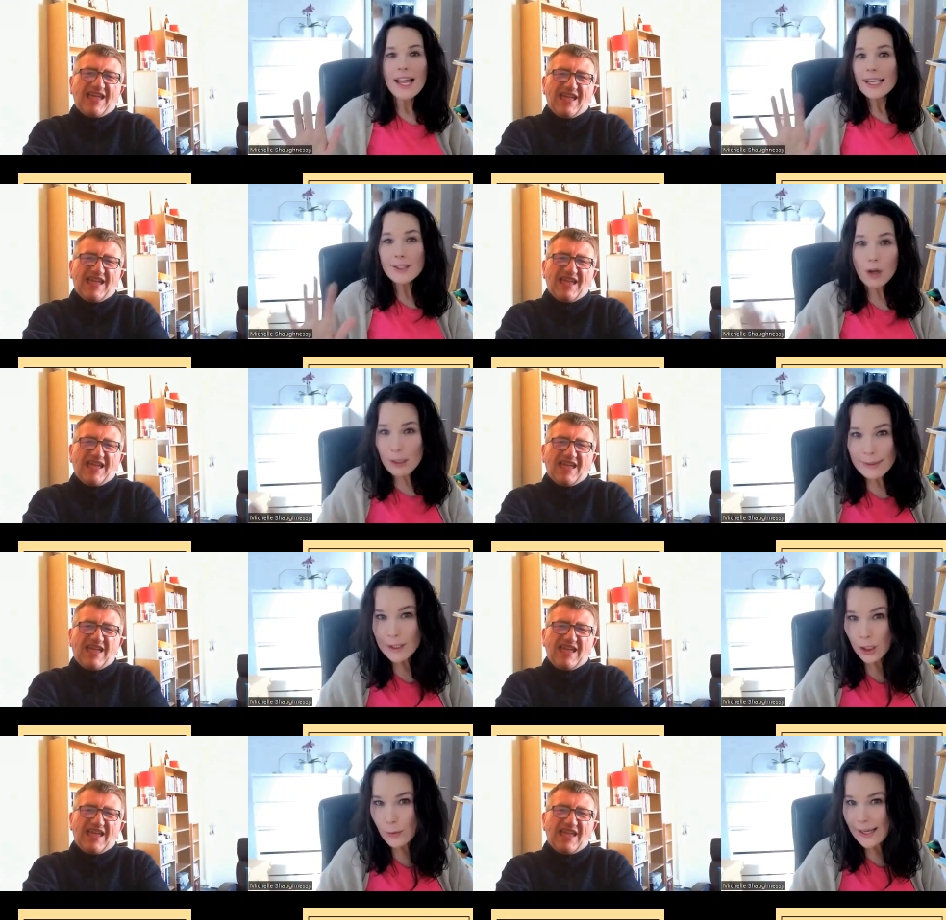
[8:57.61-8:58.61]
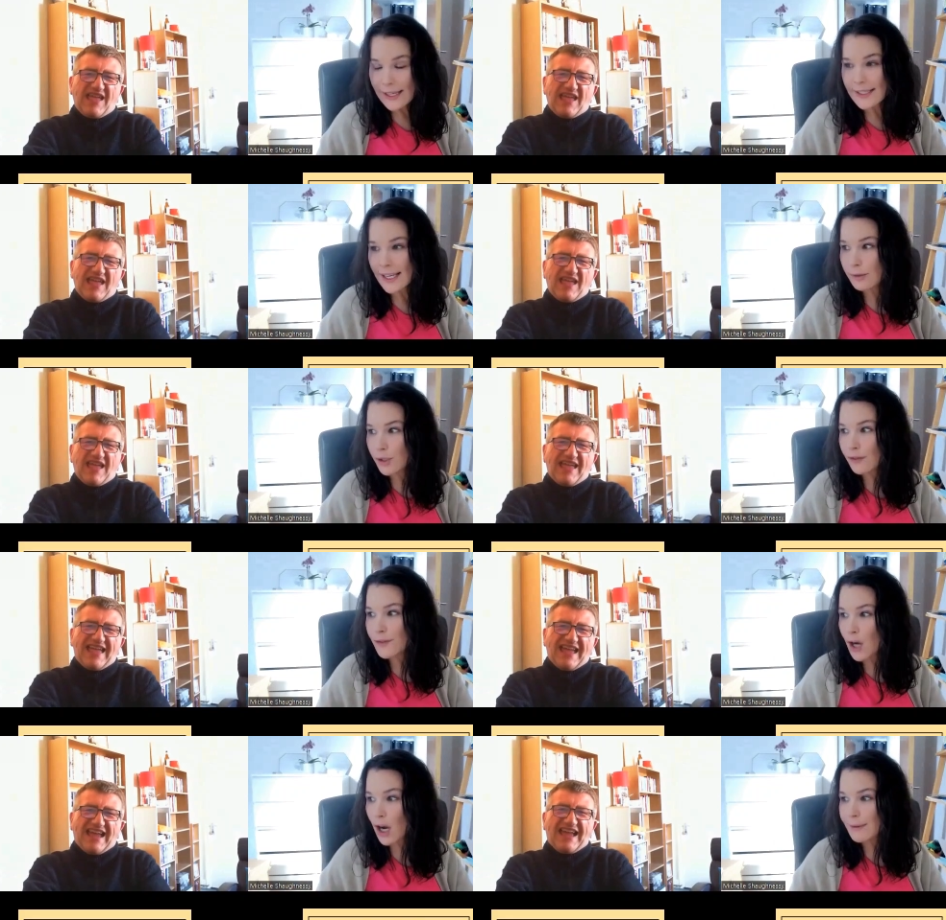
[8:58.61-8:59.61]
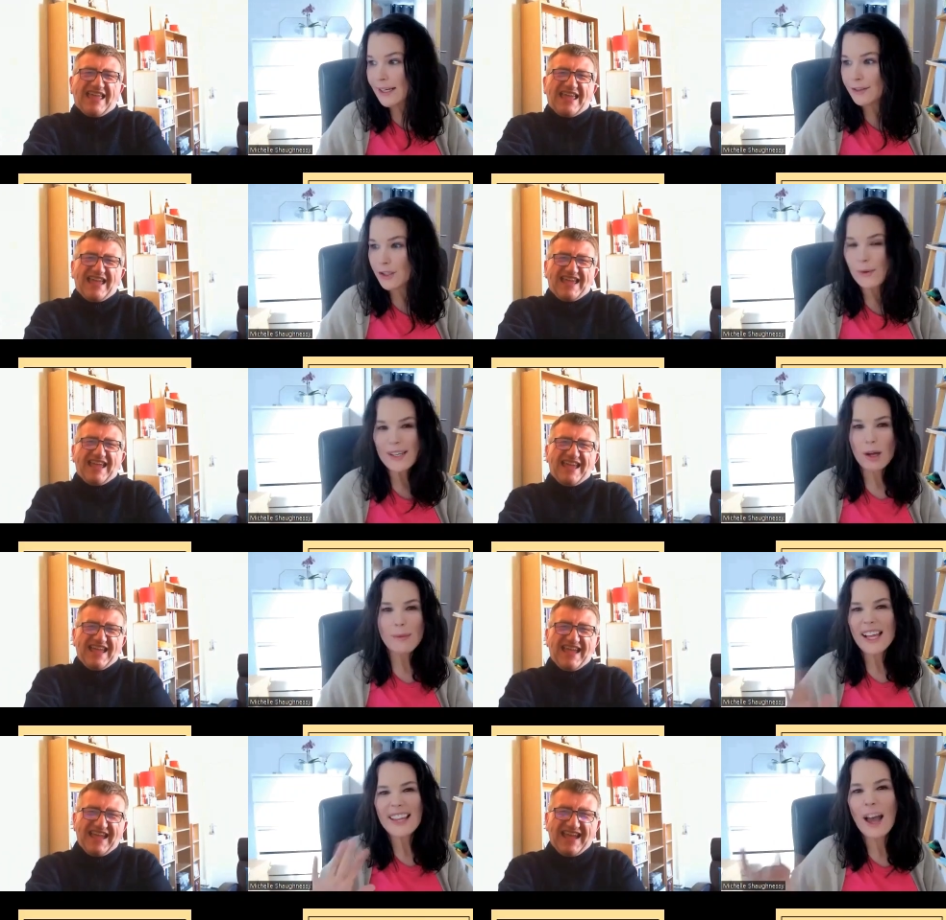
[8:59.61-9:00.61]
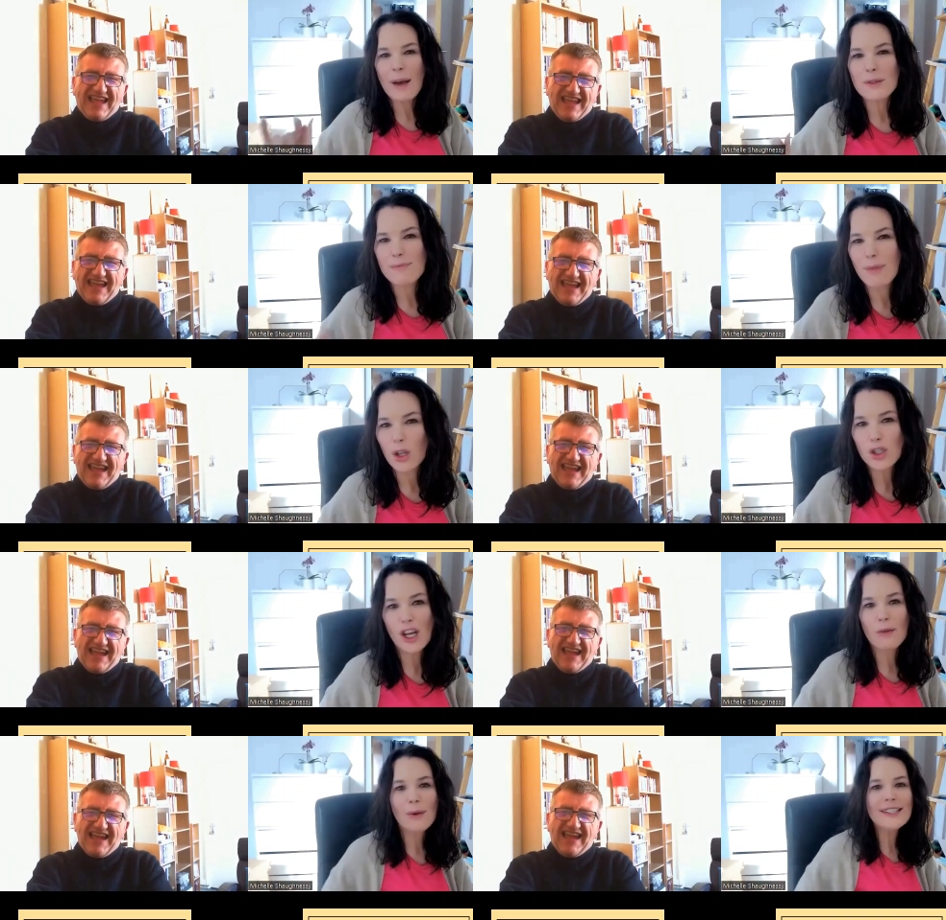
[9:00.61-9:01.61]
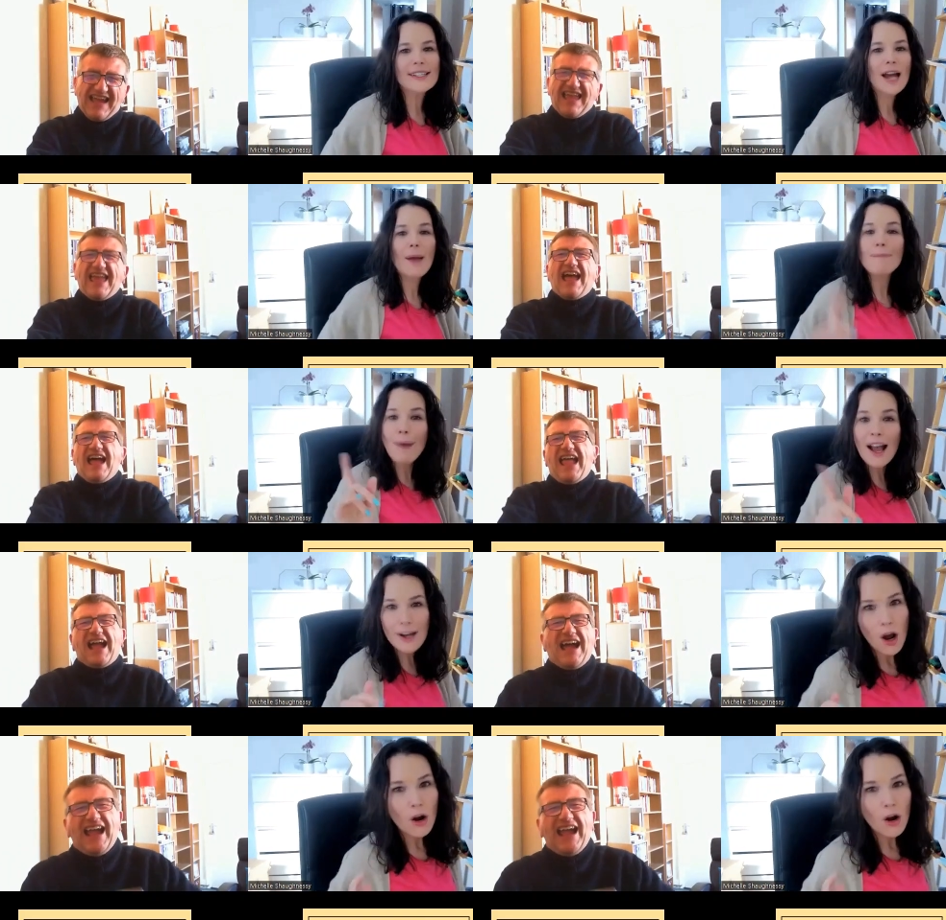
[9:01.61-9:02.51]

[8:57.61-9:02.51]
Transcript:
Speaker 1: It's only been two weeks. Like, I'm sure if you talk to me another two weeks, I'll be like, that was bullshit, waste of time. But